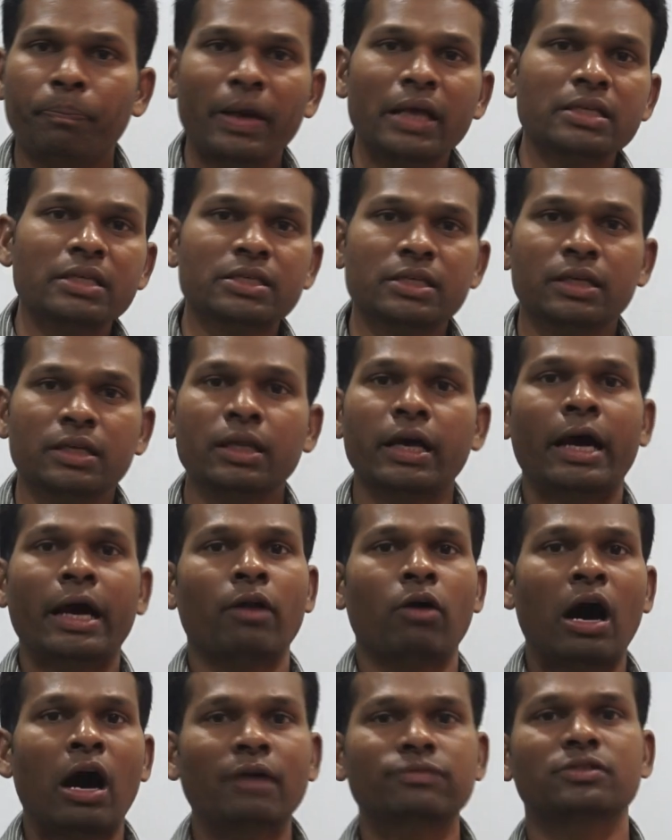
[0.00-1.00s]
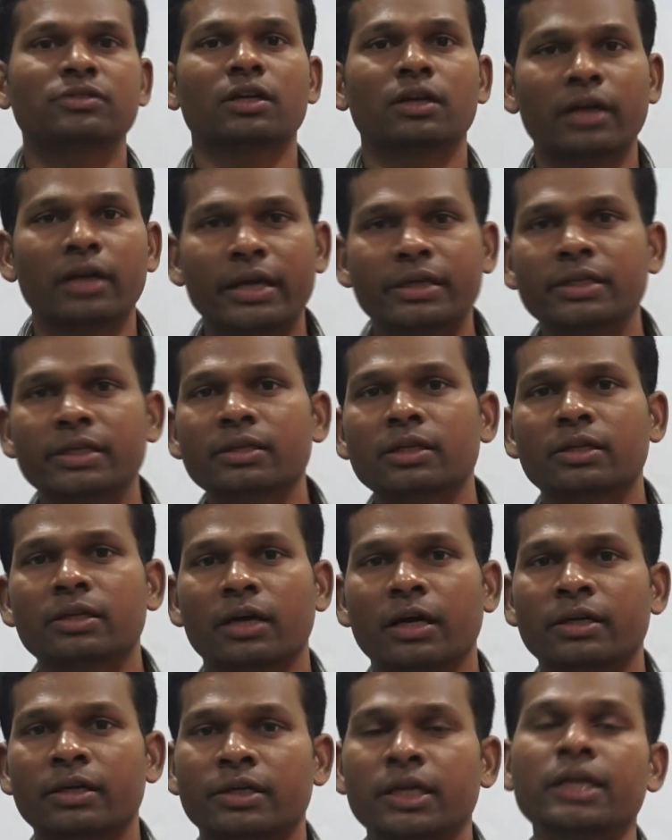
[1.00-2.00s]
pencil, and after writing the
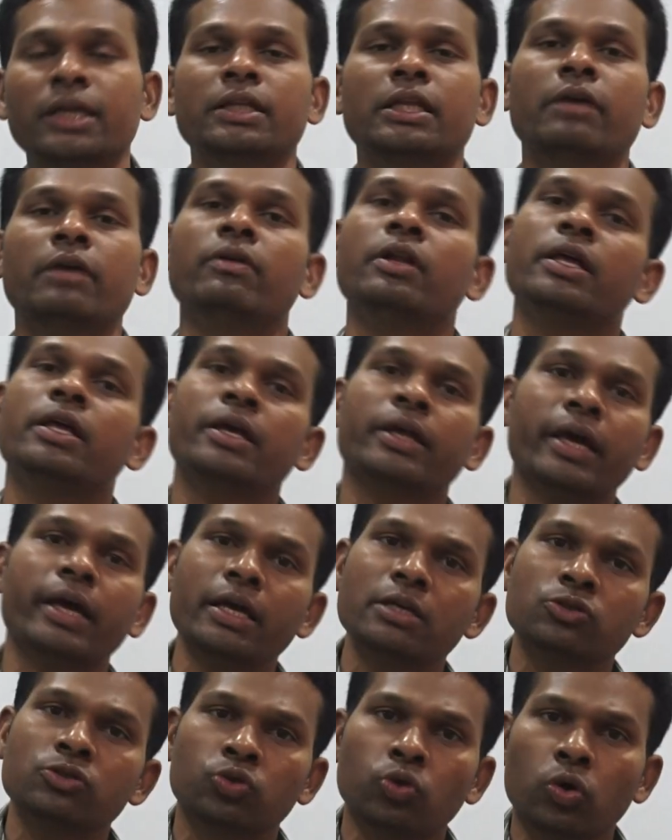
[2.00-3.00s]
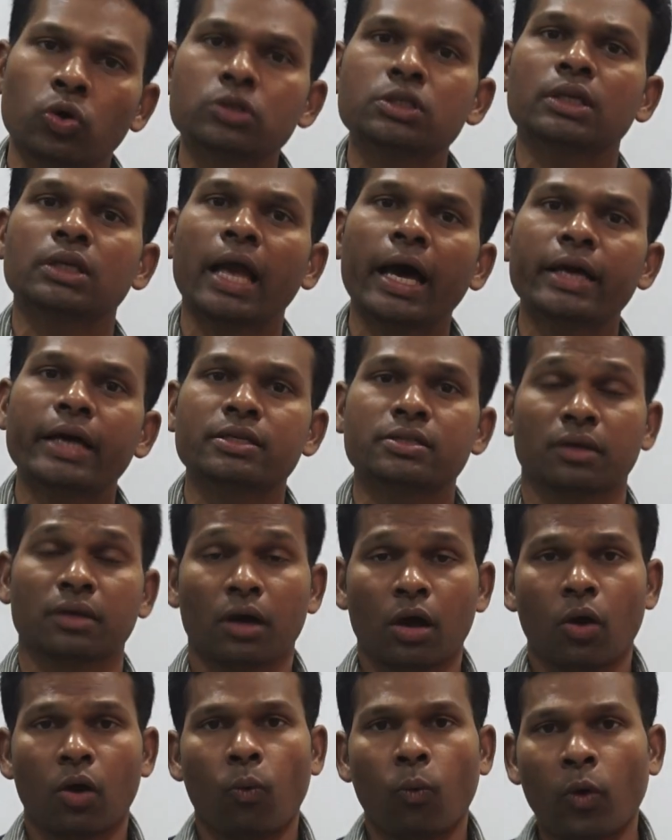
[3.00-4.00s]
content, they will erase those lines.
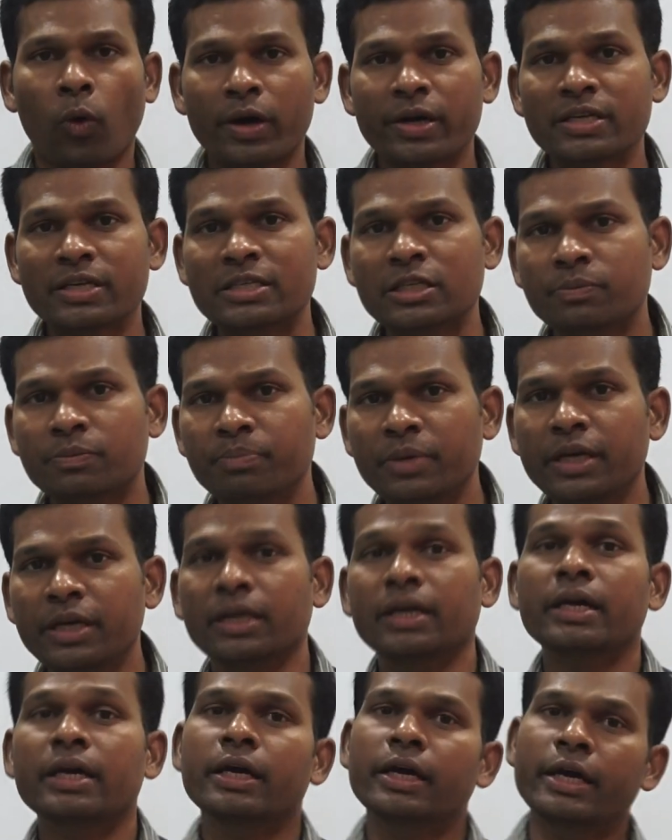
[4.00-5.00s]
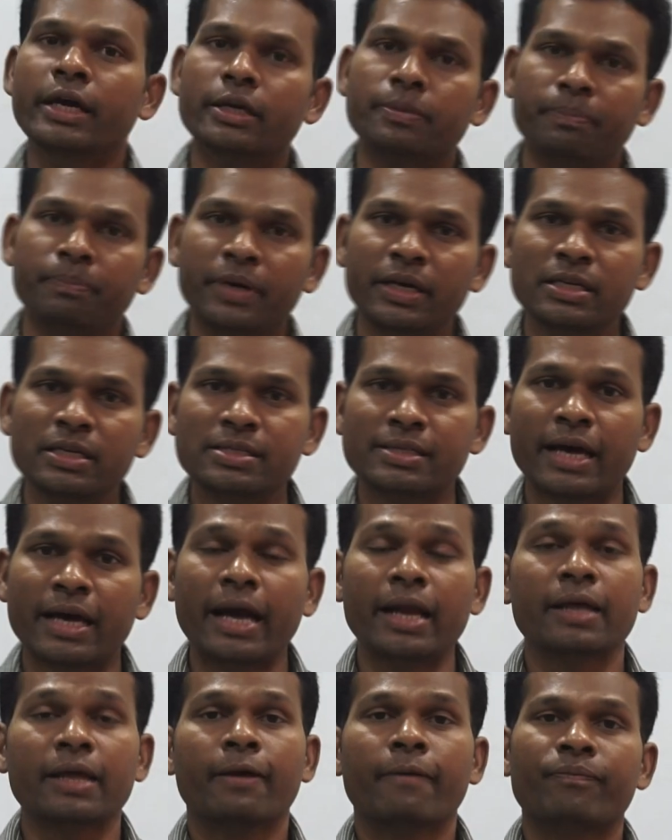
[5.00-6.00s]
What does it mean? It means
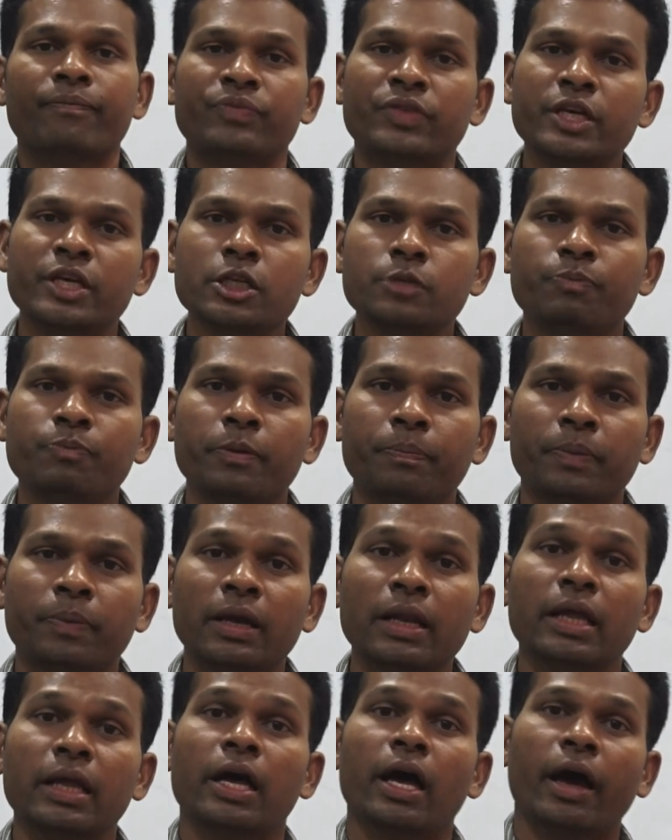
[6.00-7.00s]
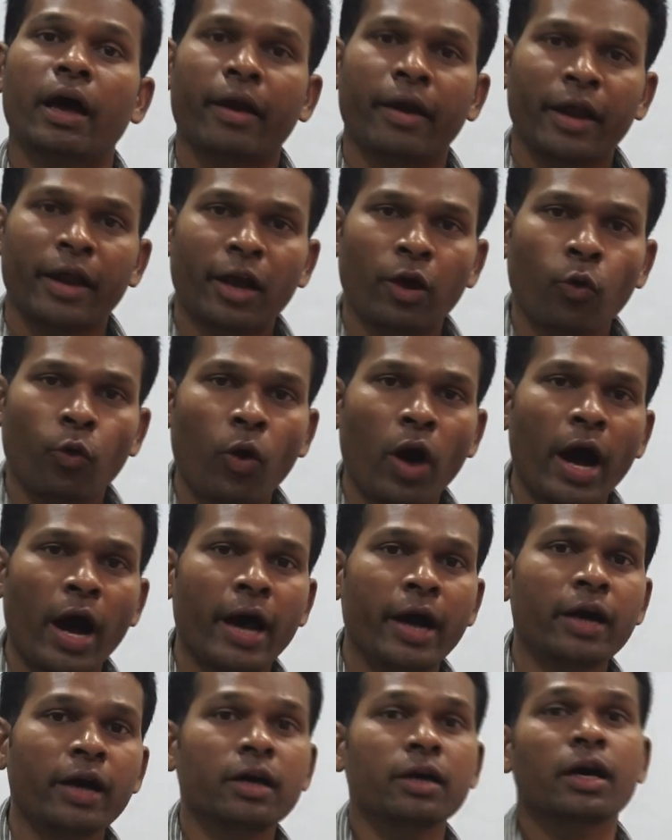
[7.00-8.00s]
that these people
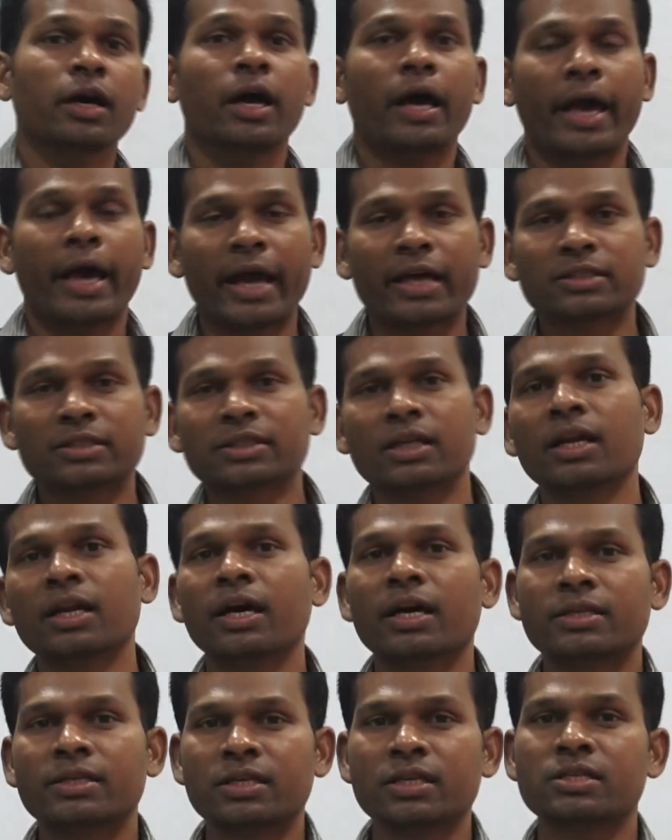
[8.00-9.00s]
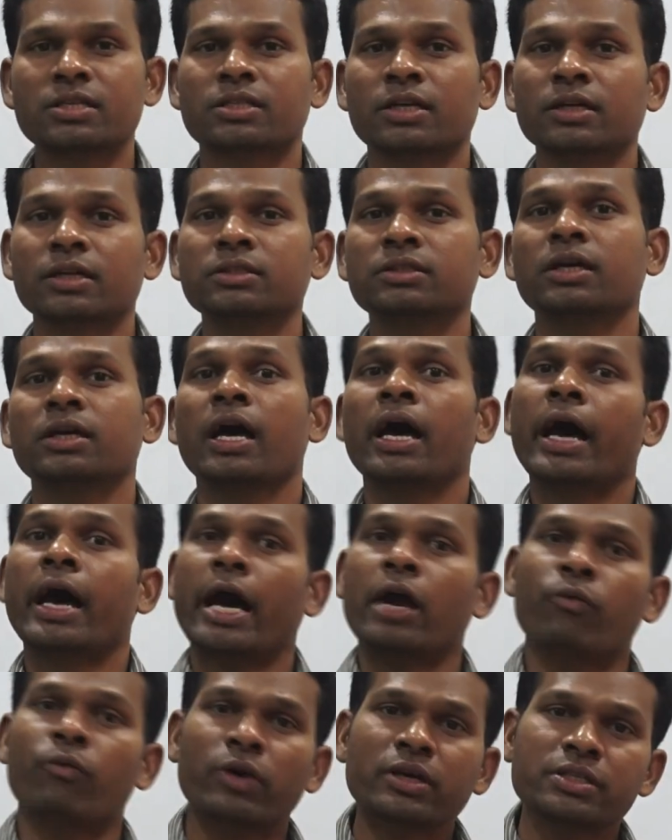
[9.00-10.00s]
require external assistance,
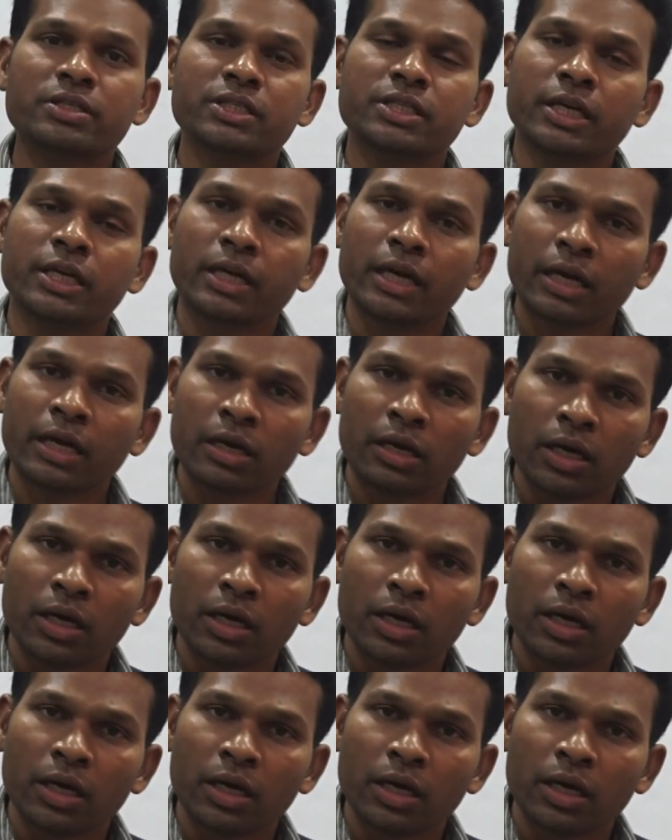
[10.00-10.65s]
and once they